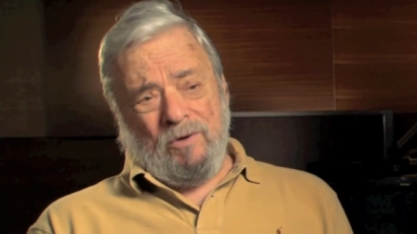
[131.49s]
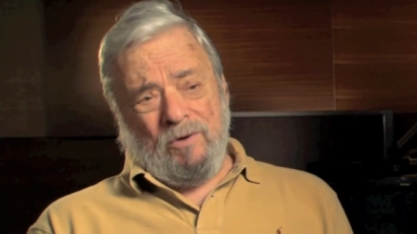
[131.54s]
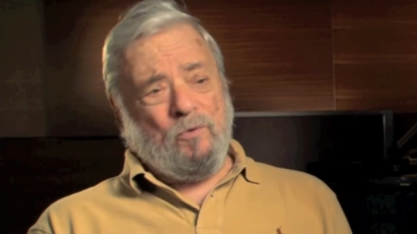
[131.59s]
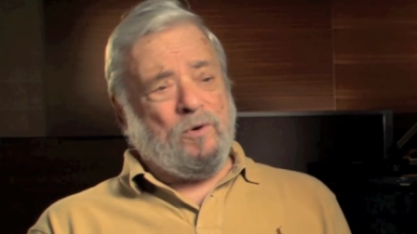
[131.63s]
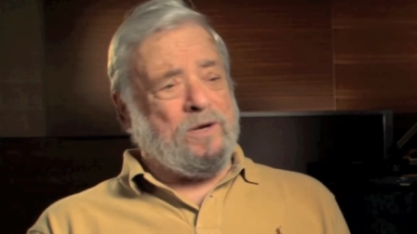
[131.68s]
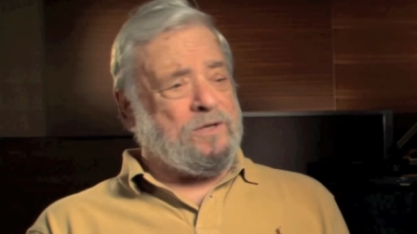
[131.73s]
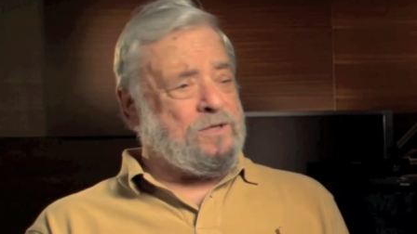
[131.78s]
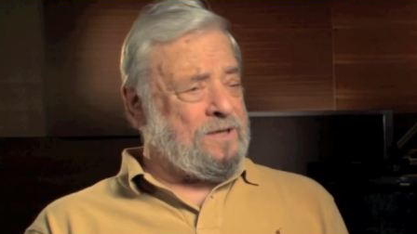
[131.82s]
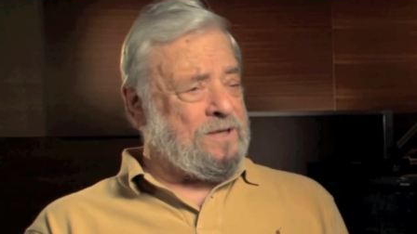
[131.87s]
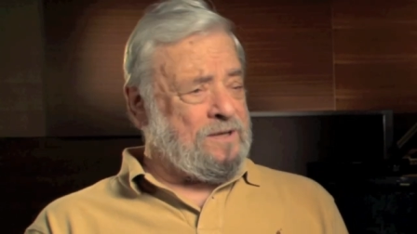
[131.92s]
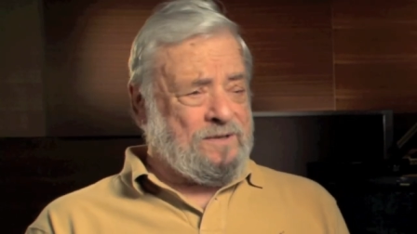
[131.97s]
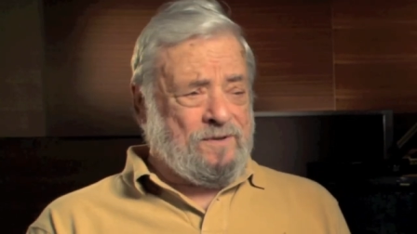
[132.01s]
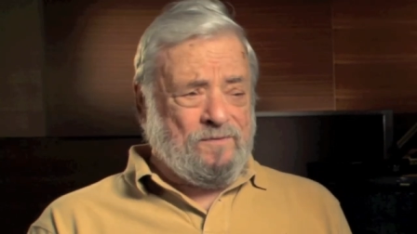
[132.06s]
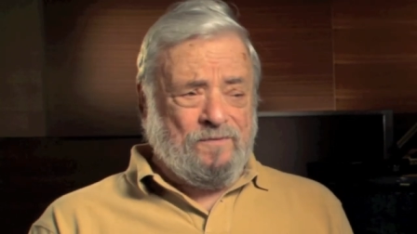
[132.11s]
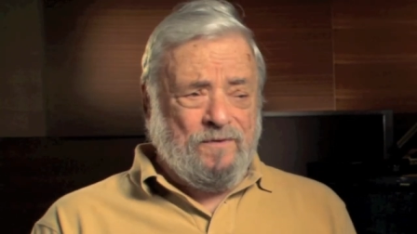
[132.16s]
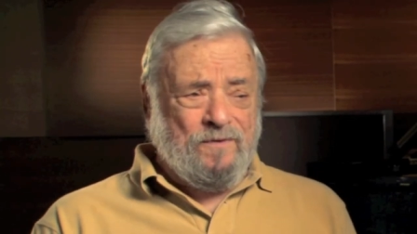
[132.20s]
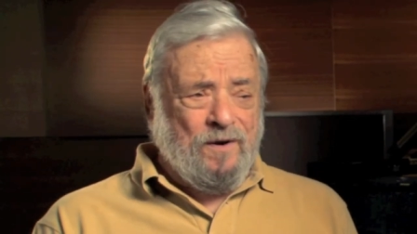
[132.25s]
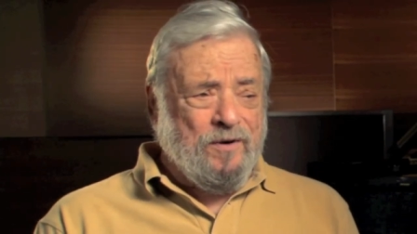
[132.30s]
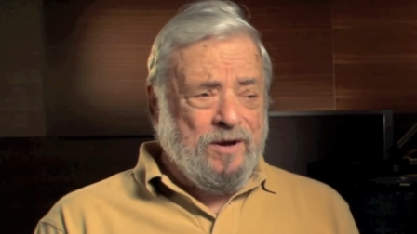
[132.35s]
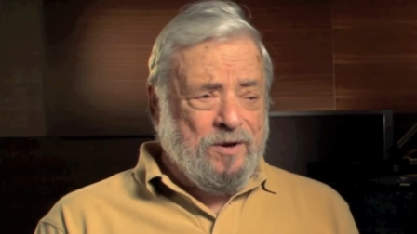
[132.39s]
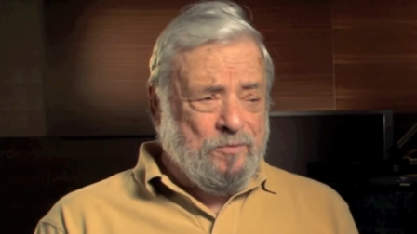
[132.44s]
which is
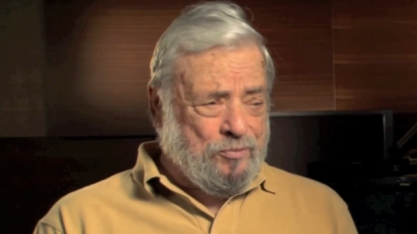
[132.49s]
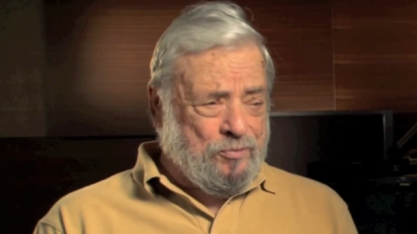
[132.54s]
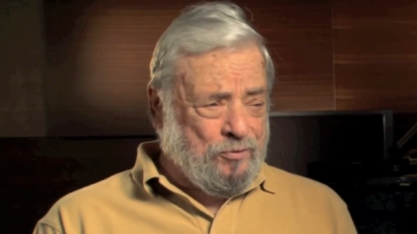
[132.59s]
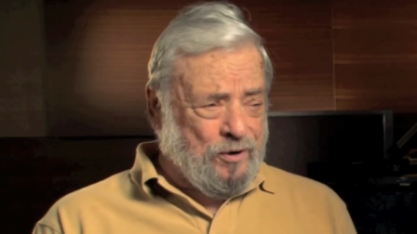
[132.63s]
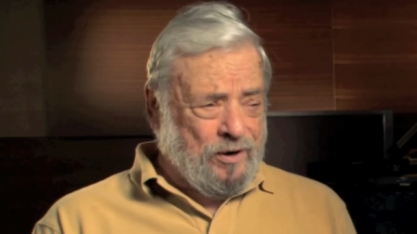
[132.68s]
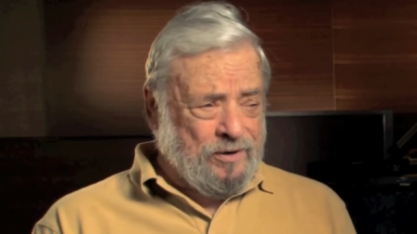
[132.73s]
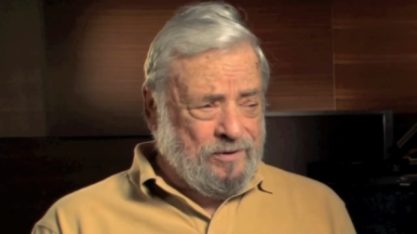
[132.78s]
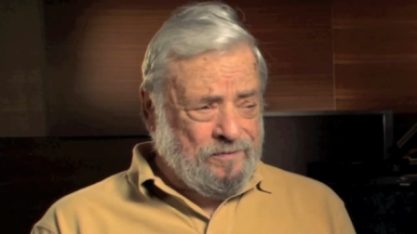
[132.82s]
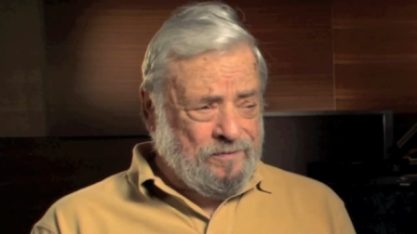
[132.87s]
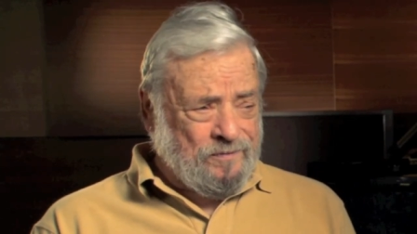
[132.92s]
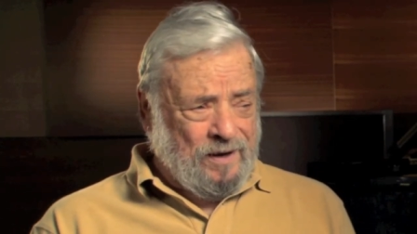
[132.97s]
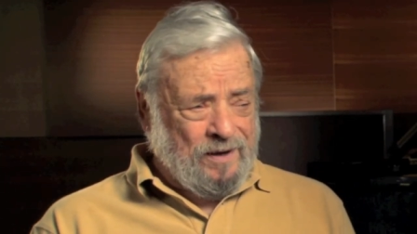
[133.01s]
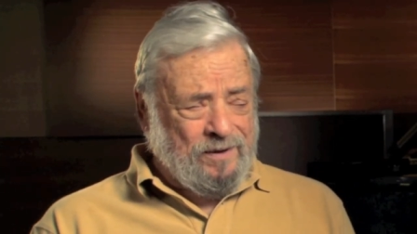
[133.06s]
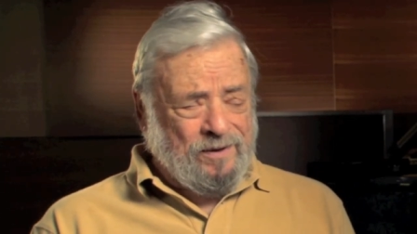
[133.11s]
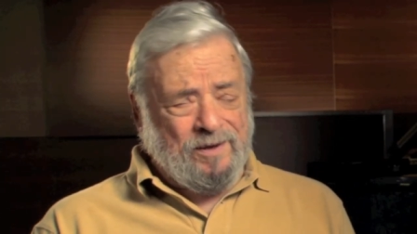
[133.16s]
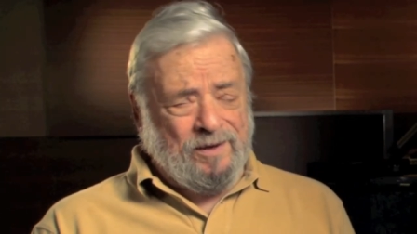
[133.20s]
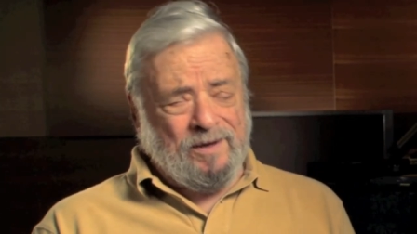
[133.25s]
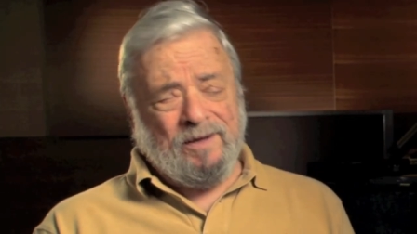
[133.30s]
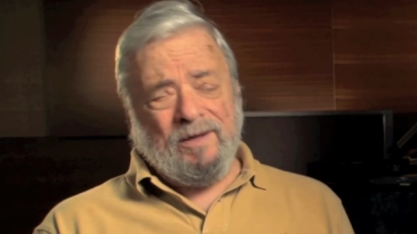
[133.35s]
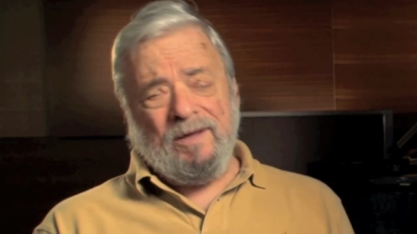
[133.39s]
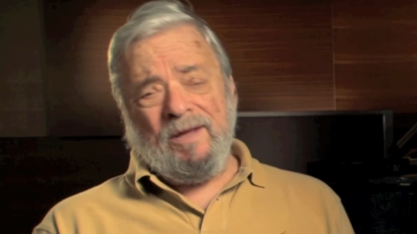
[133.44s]
very important, I
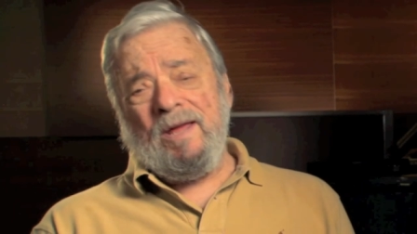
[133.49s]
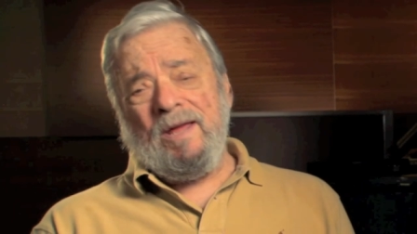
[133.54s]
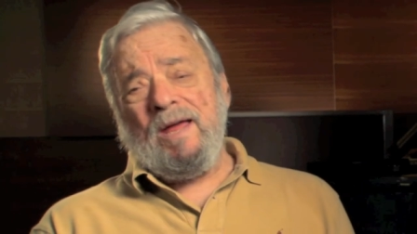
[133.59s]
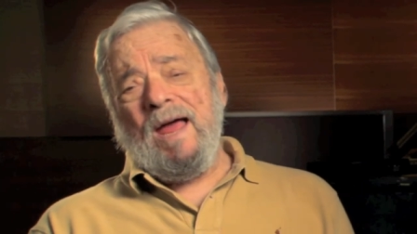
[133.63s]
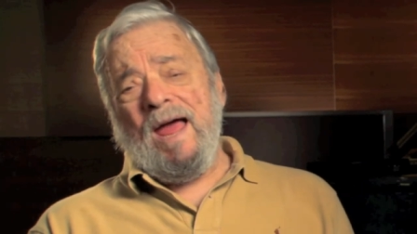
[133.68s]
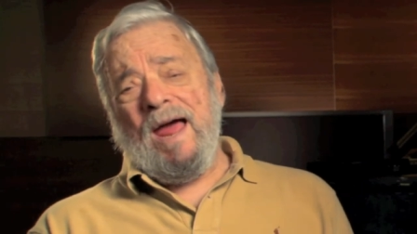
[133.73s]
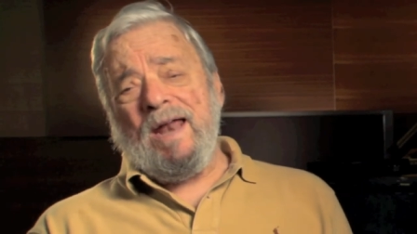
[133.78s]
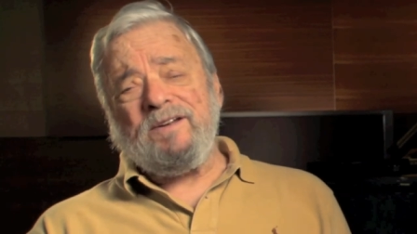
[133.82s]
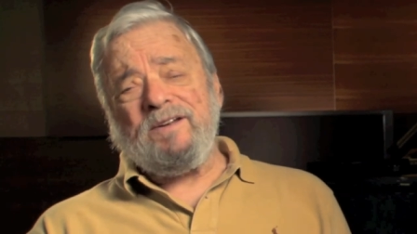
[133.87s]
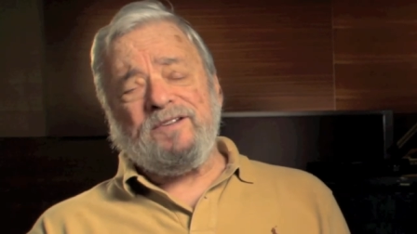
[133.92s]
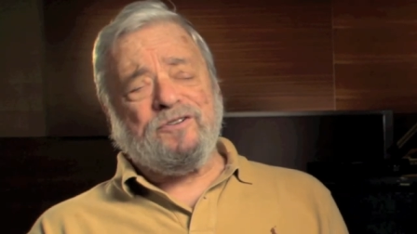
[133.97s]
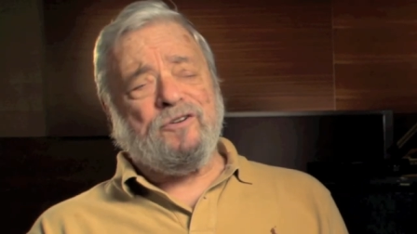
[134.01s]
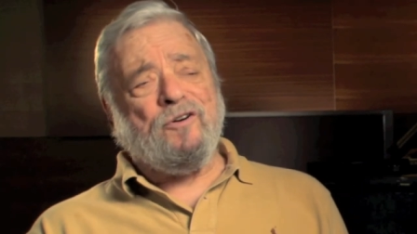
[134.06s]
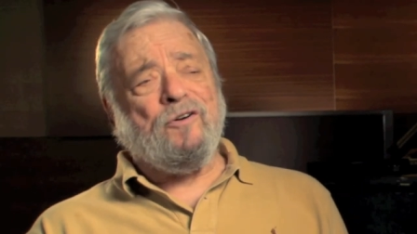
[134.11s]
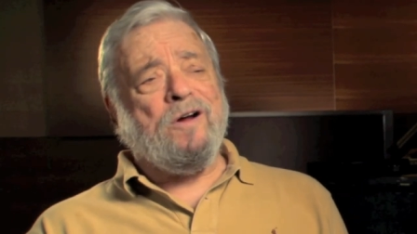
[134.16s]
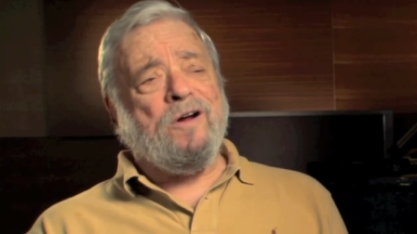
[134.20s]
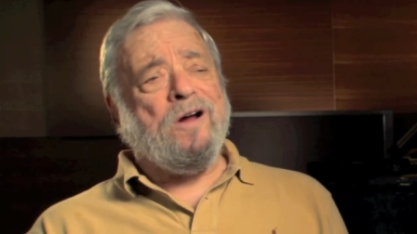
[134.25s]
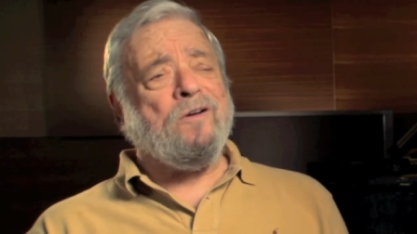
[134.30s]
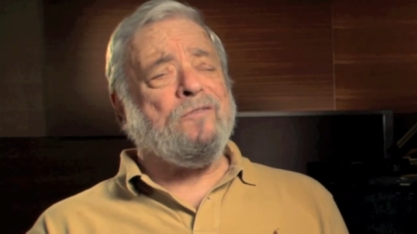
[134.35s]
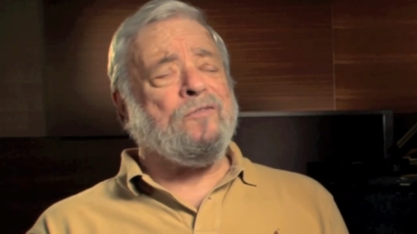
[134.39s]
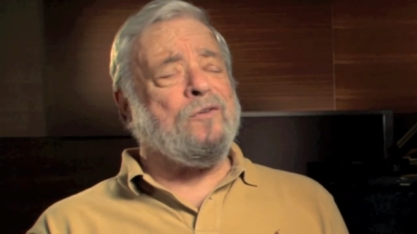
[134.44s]
think, and he's a
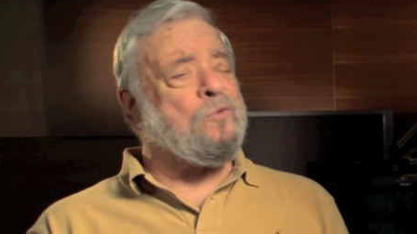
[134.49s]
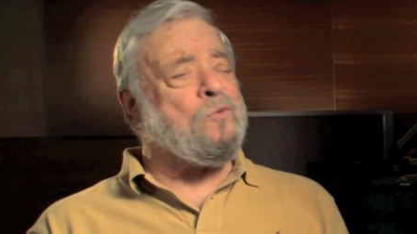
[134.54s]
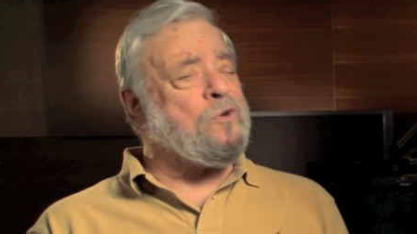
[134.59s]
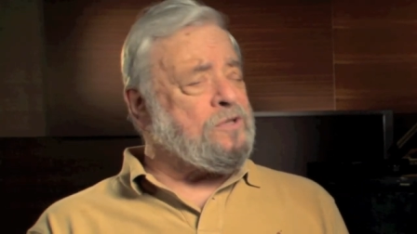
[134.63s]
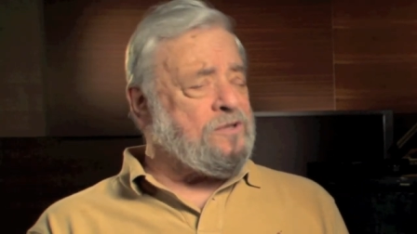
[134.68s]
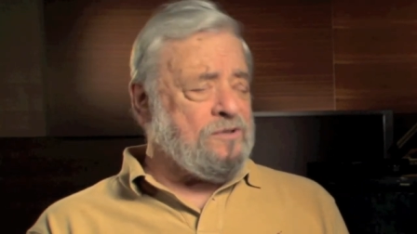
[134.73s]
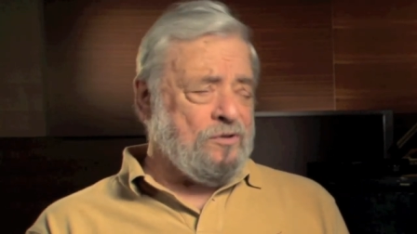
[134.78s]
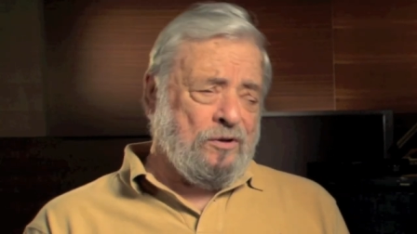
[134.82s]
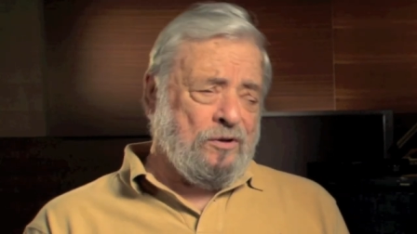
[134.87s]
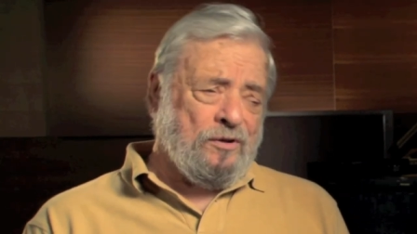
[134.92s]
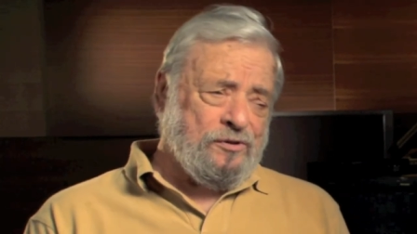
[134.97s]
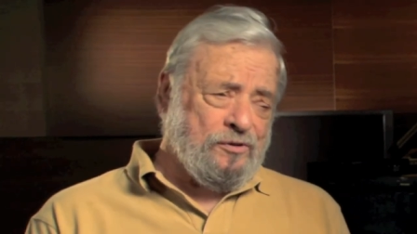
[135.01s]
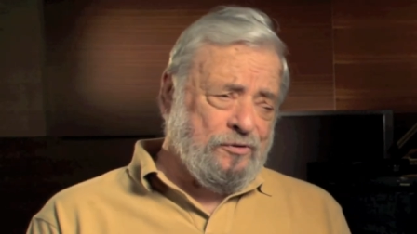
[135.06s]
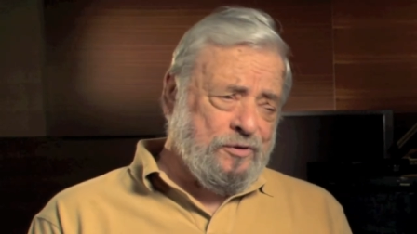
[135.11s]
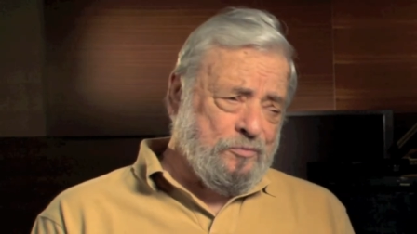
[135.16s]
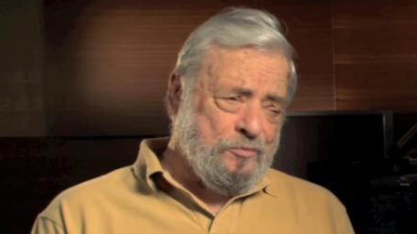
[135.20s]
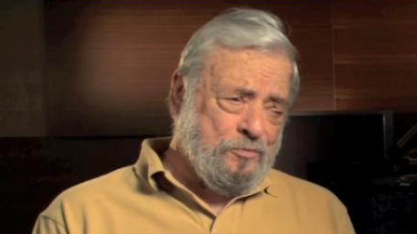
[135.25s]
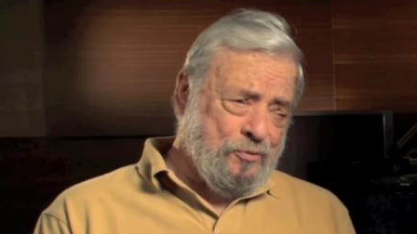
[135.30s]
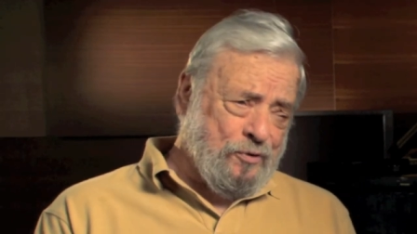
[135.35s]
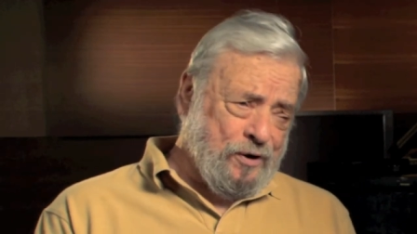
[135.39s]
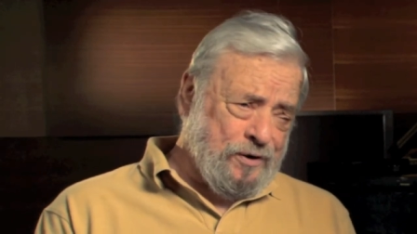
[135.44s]
choreographer, which is also
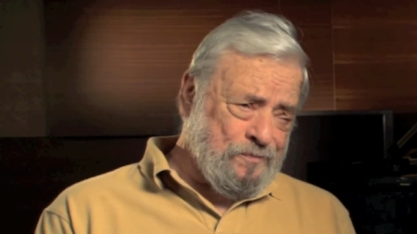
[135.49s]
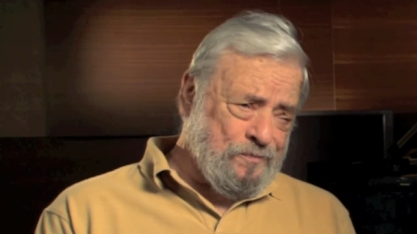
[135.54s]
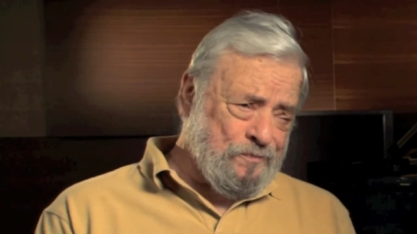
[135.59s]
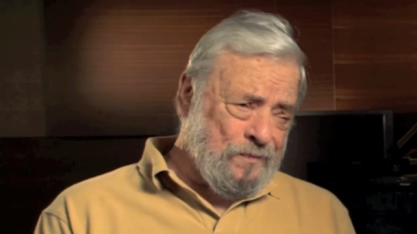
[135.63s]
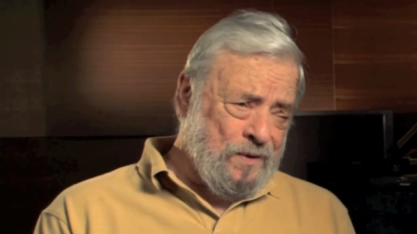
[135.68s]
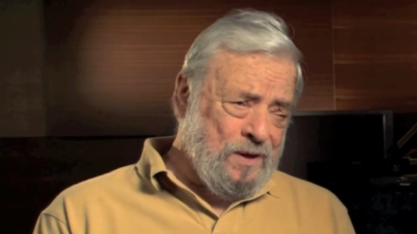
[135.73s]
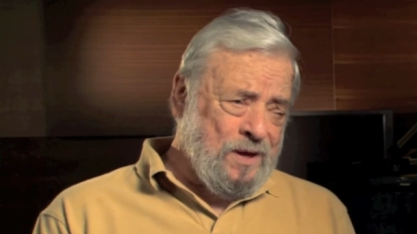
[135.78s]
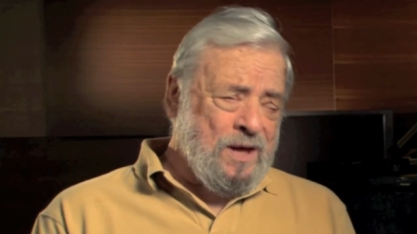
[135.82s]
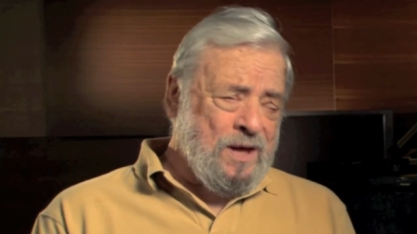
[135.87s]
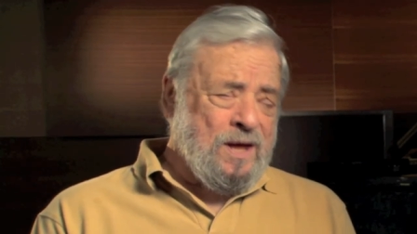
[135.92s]
important.